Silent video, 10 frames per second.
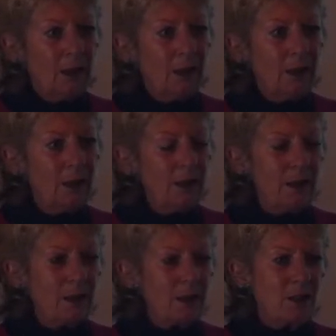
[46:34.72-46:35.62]
it
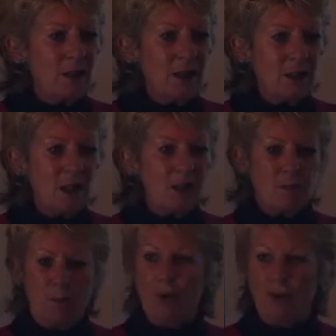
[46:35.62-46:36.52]
does
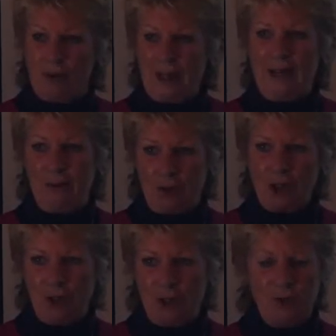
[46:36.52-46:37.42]
boil down
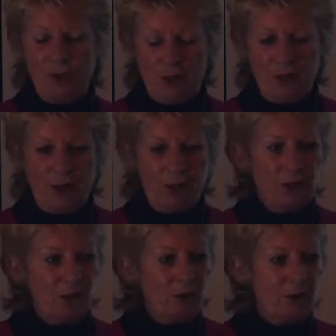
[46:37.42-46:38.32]
to, you
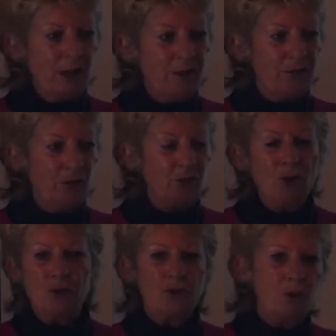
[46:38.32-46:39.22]
know, if you're
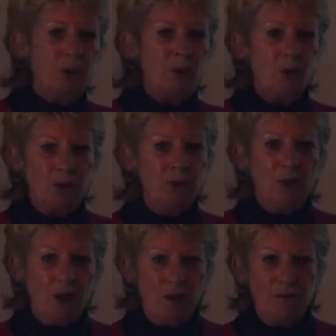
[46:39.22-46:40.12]
not doing what you
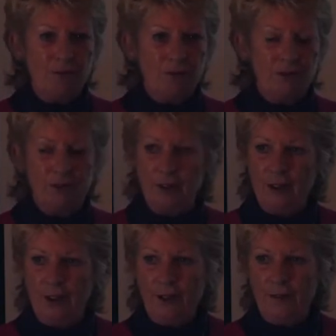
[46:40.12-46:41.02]
love,
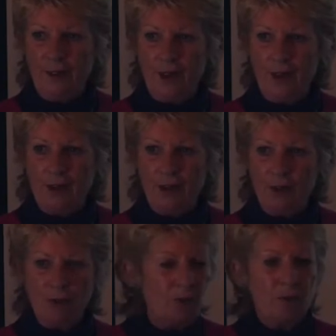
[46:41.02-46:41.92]
then
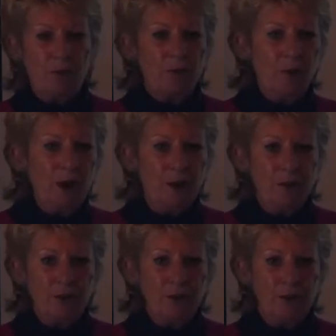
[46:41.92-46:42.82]
you're on the wrong
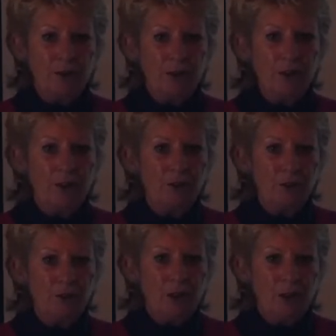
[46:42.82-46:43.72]
path, you know.
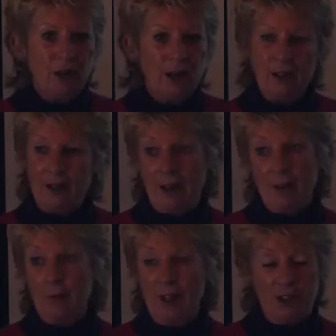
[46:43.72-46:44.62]
And that
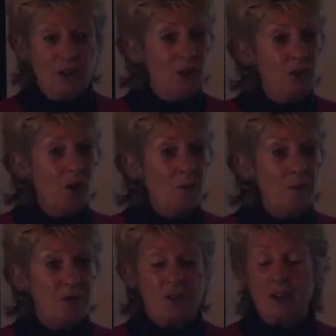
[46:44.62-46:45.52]
applies to
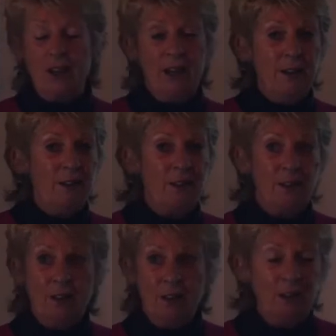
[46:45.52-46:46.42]
jobs and
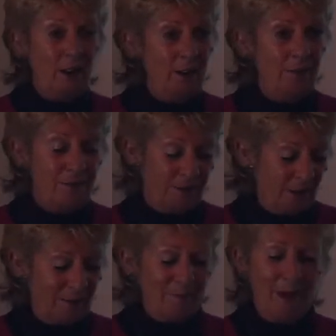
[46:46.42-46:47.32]
life
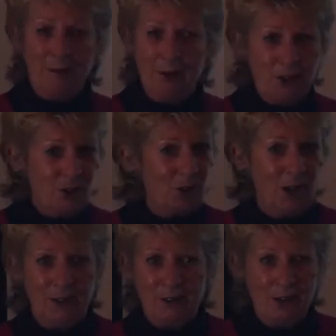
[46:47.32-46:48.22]
and marriage
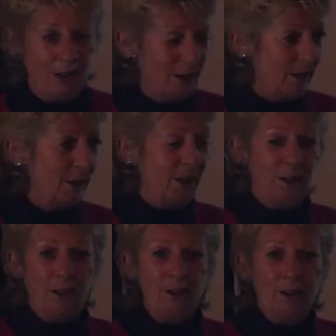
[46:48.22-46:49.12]
and diet
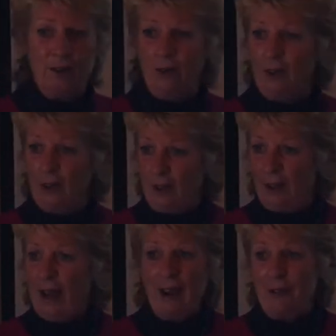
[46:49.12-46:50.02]
and, you know,
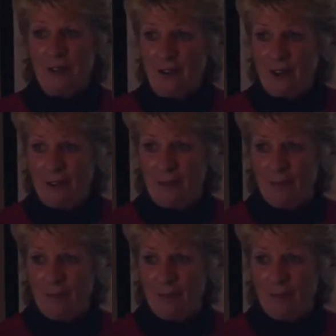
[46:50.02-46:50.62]
everything.